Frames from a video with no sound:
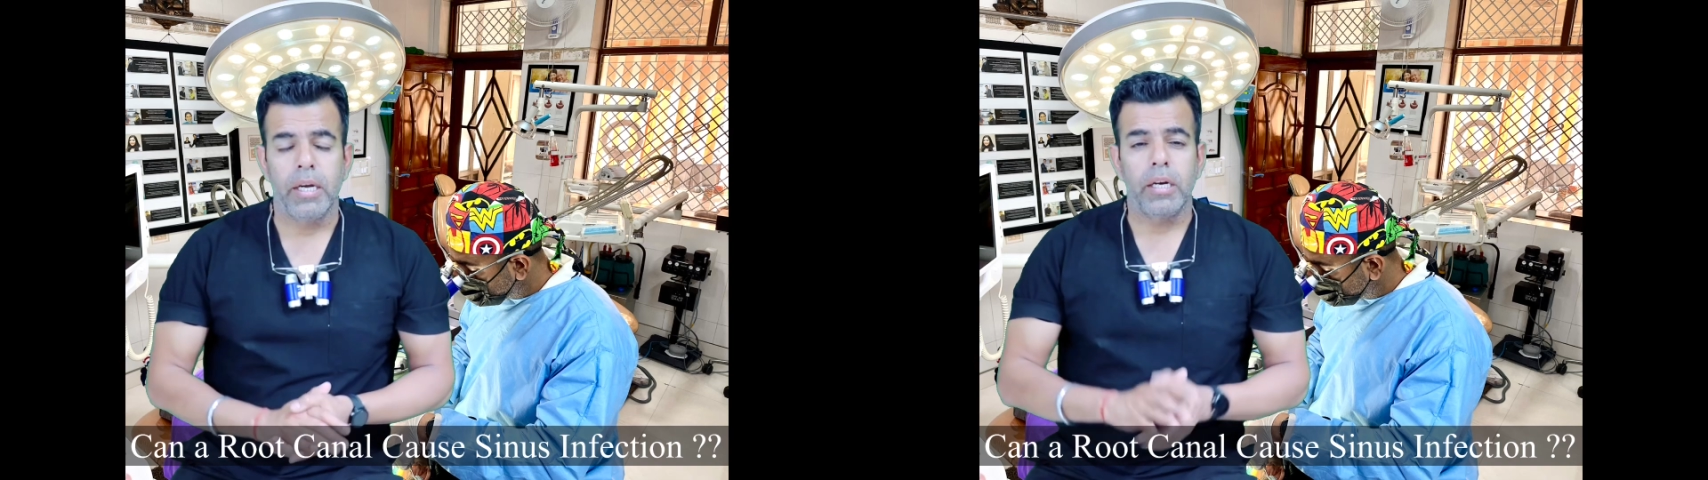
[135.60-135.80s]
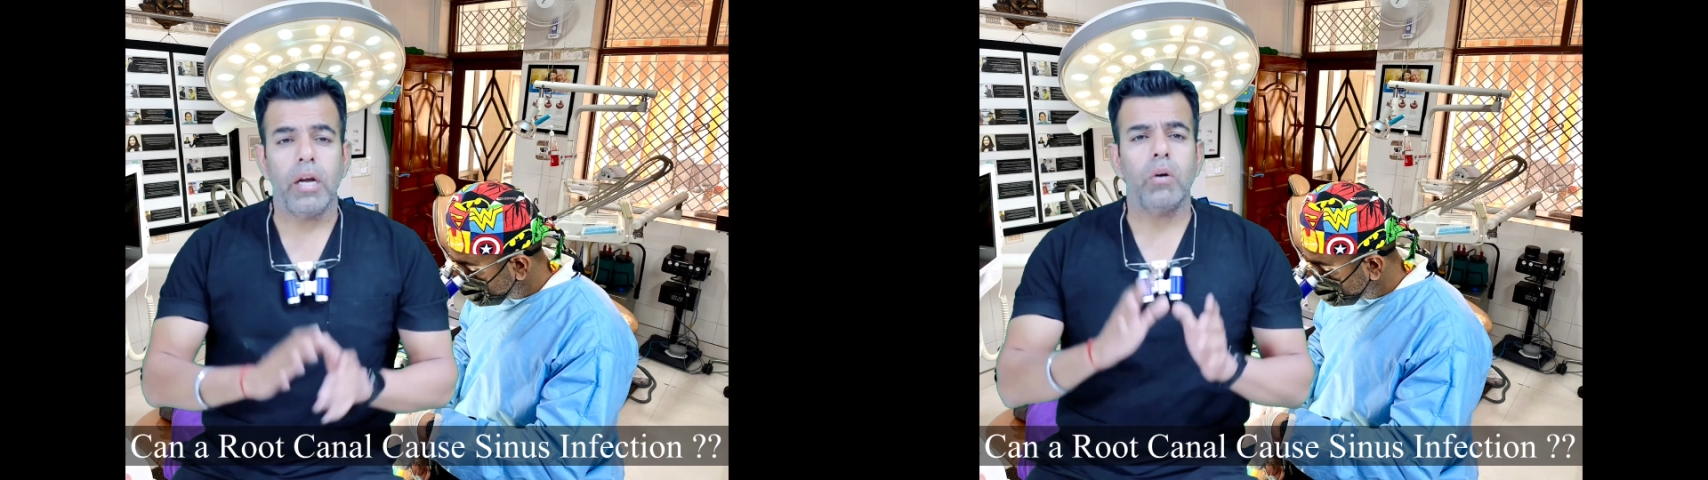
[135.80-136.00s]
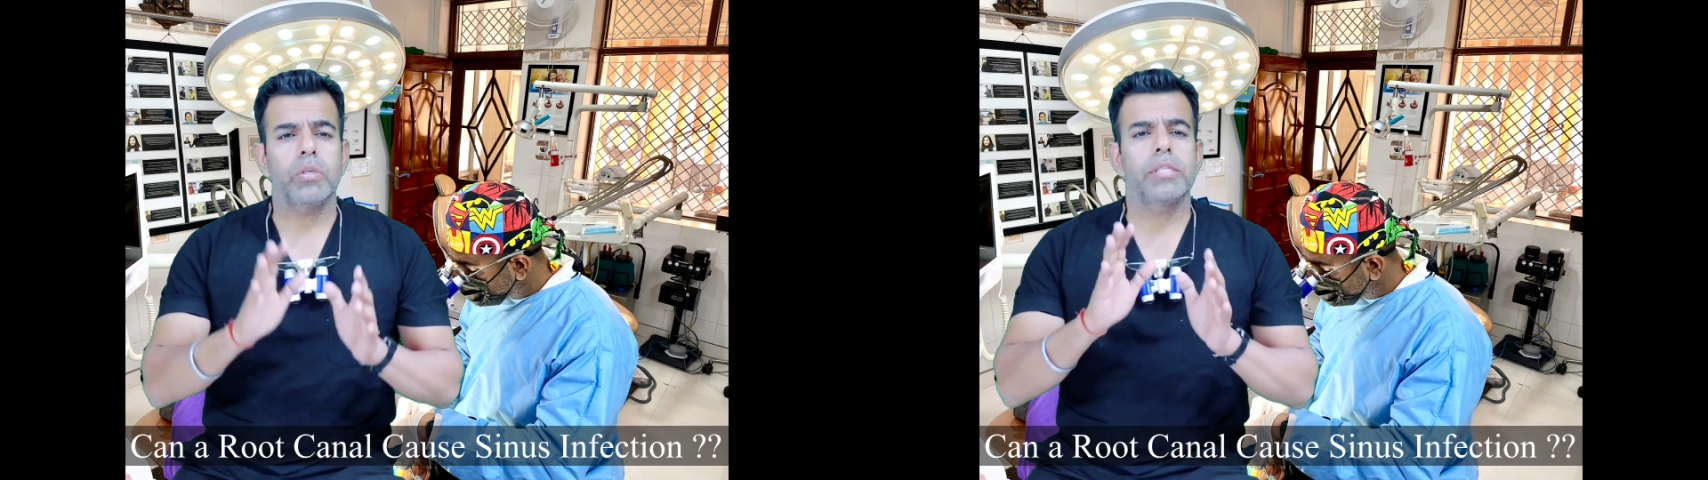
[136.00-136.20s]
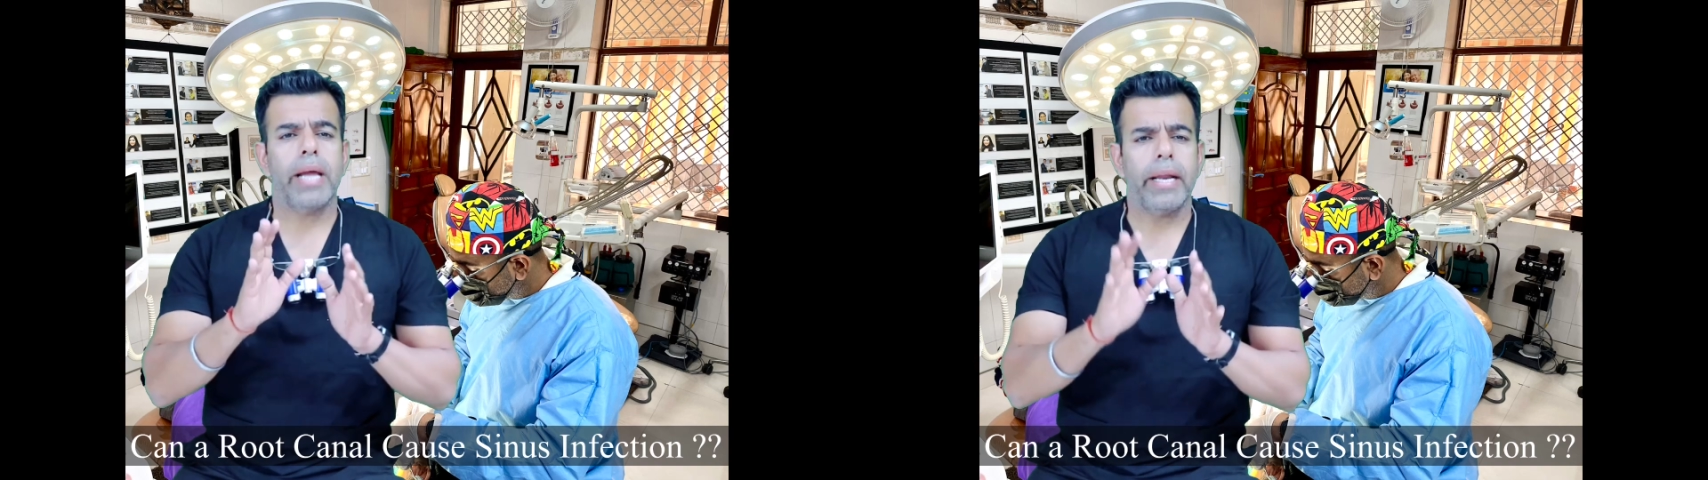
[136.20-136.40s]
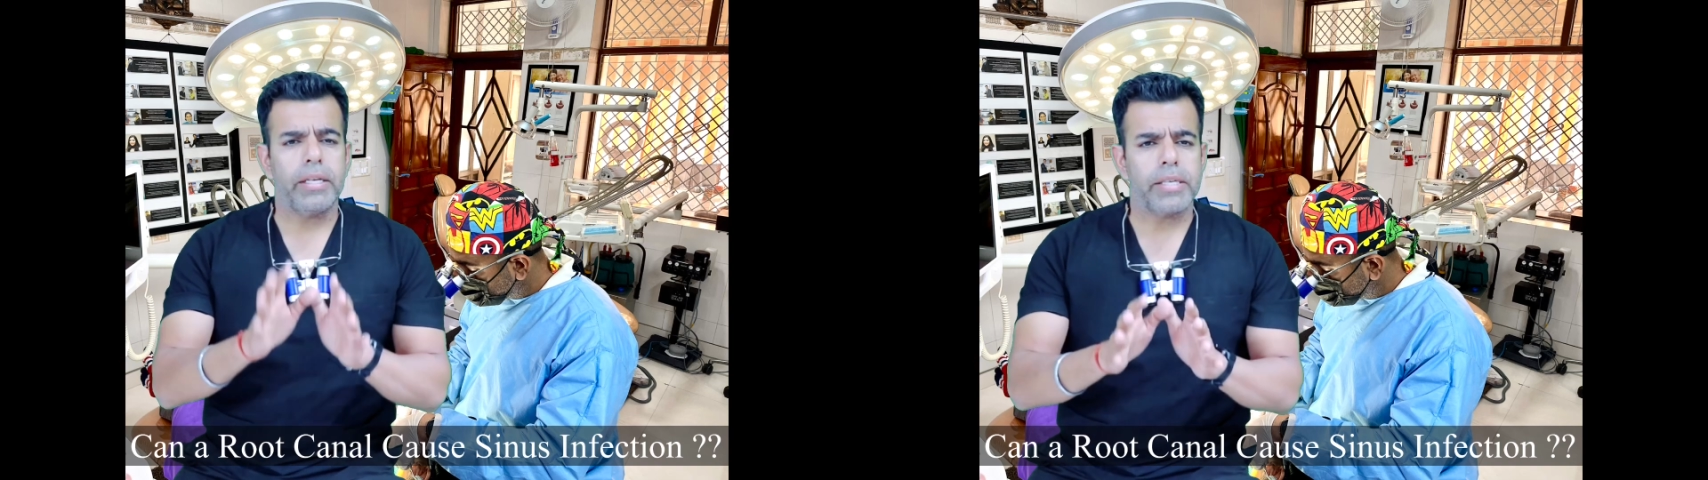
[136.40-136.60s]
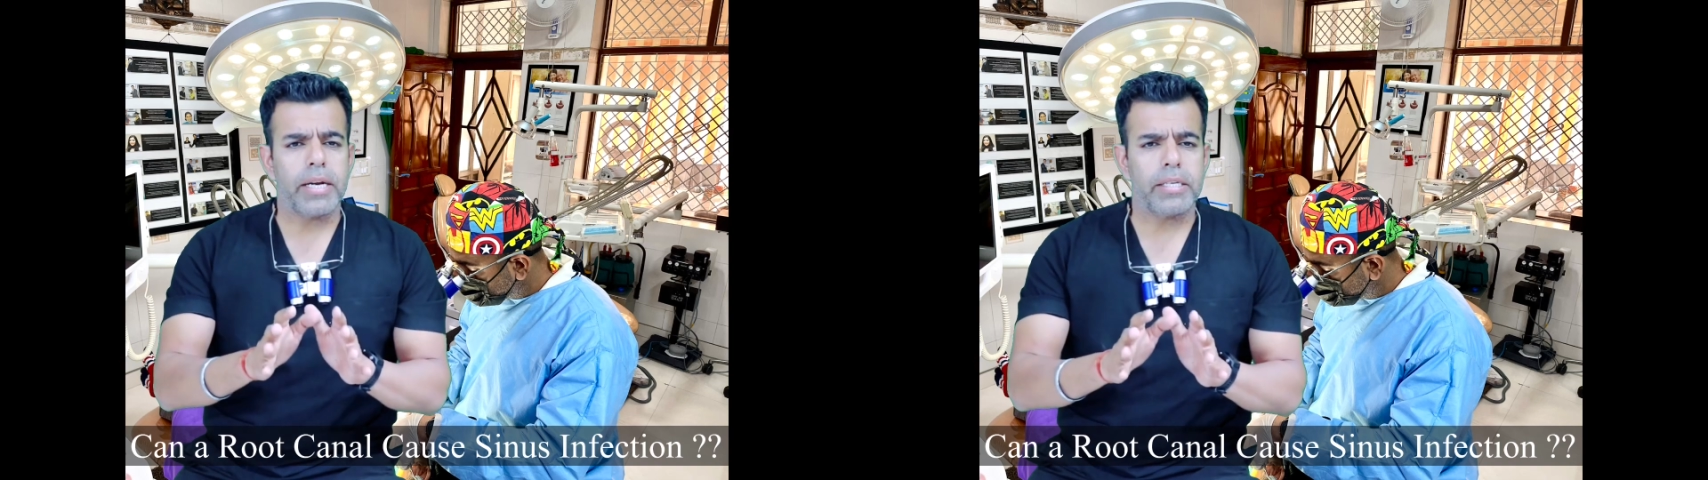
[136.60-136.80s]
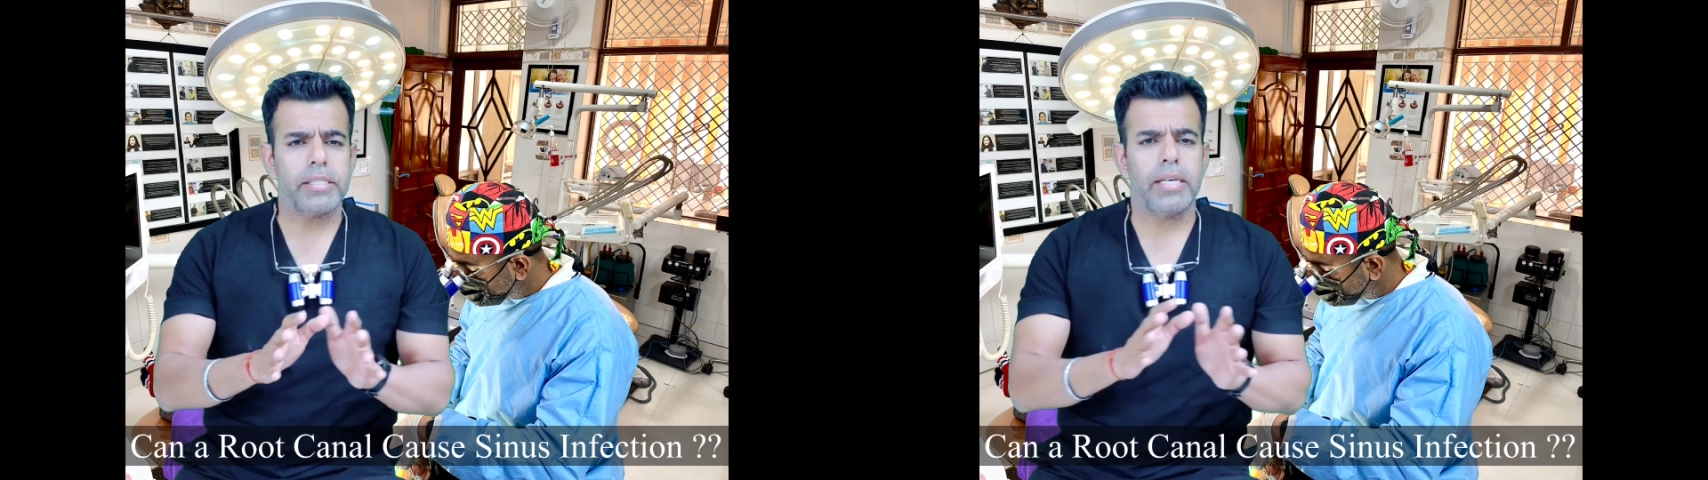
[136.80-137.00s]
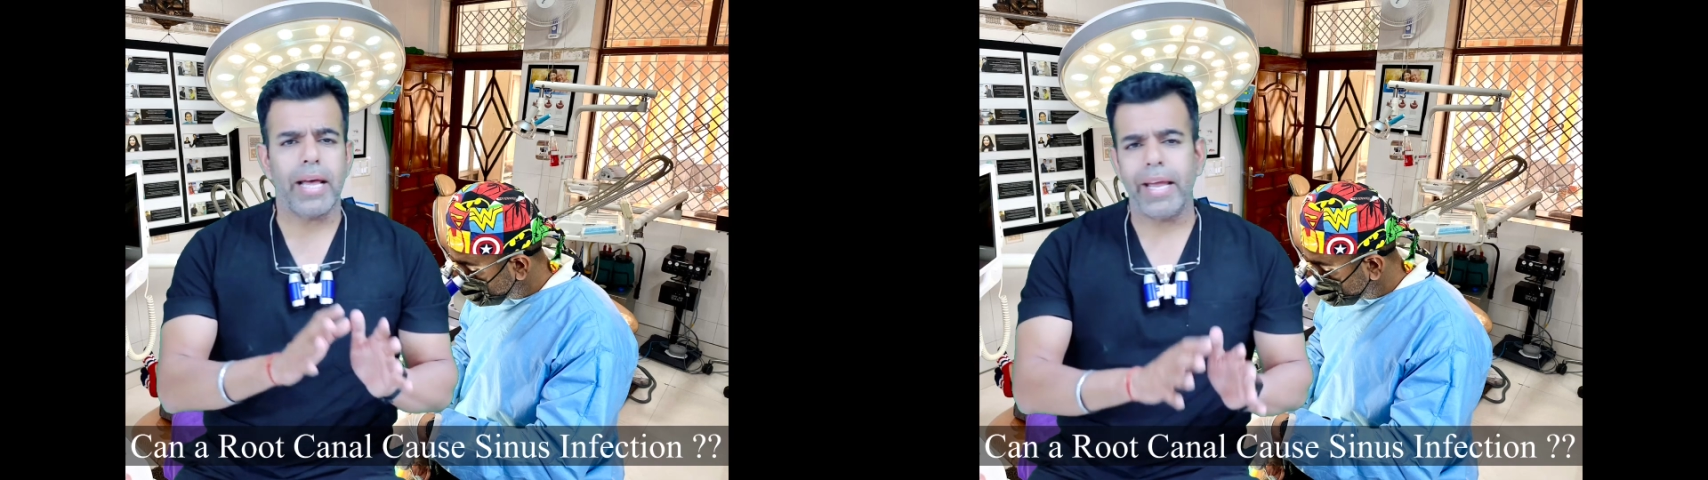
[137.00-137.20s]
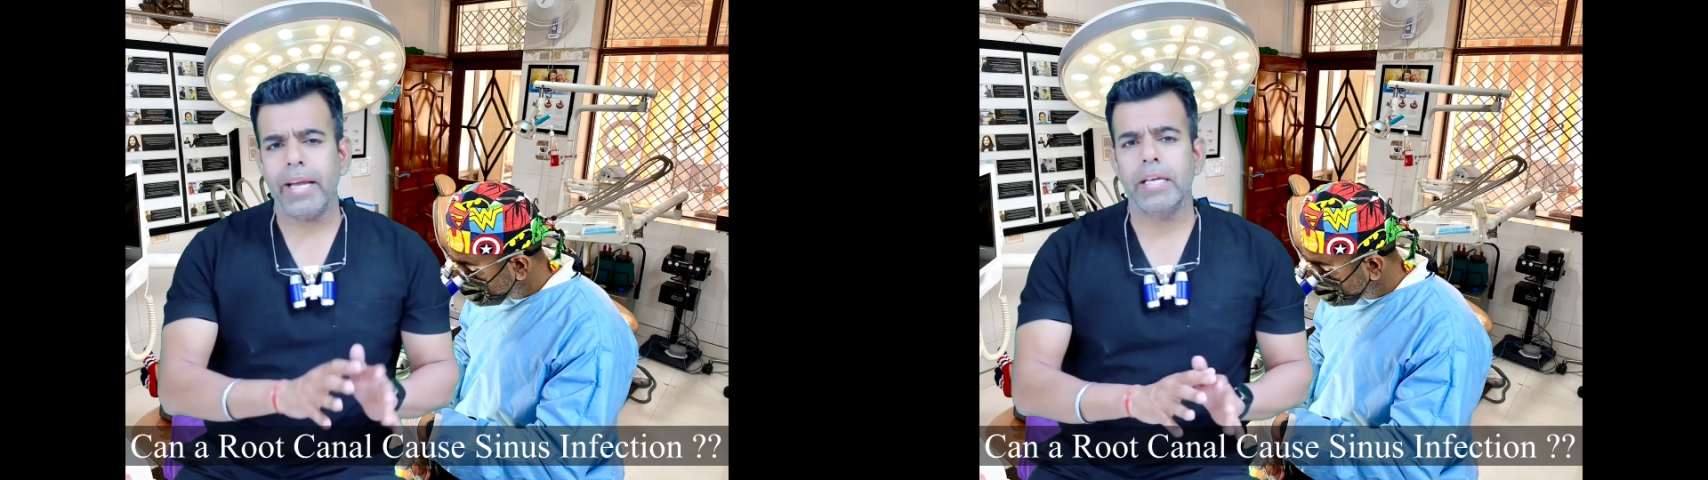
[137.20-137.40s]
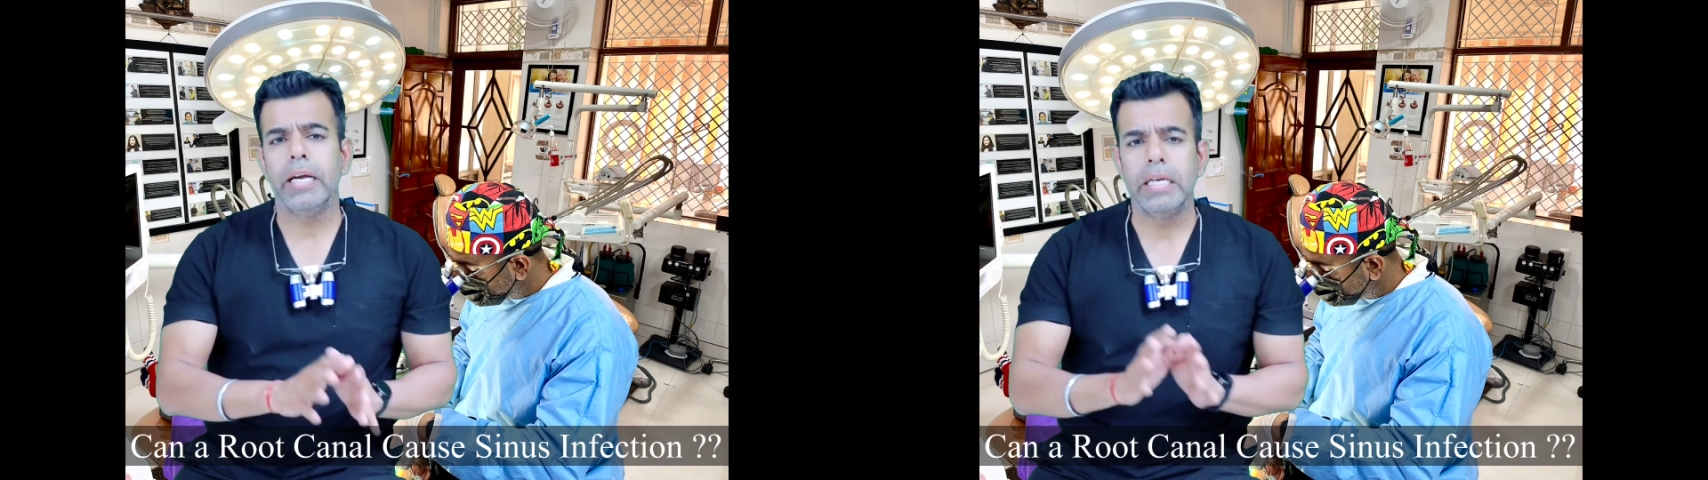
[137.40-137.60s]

Now, sinusitis like